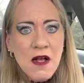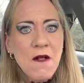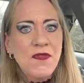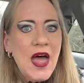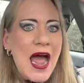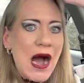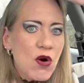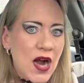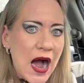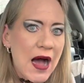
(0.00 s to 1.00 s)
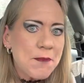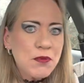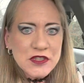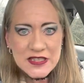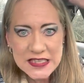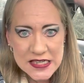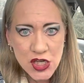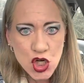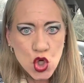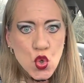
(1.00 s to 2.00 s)
that how God puts it
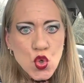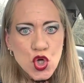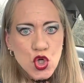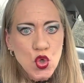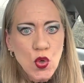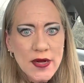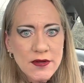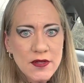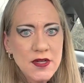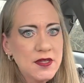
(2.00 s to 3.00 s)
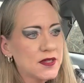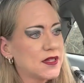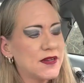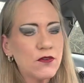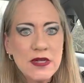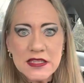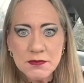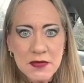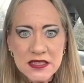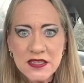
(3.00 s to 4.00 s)
in you to do it, to deliver his
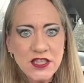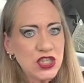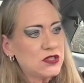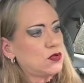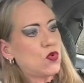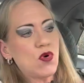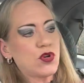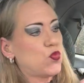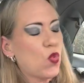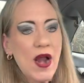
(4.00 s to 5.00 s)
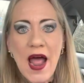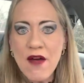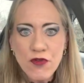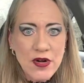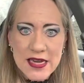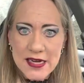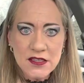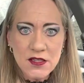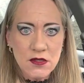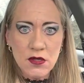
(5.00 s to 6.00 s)
messages or whatever it
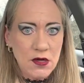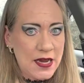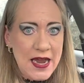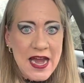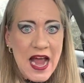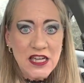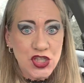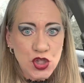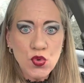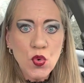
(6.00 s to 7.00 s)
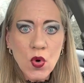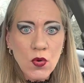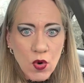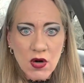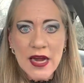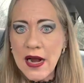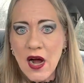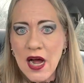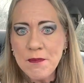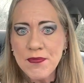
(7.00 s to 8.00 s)
is that he has you working
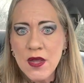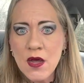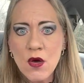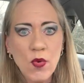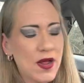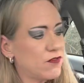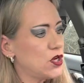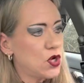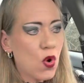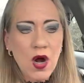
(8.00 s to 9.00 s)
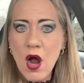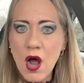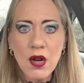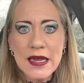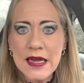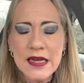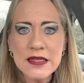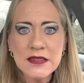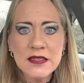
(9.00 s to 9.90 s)
on, whatever your calling is,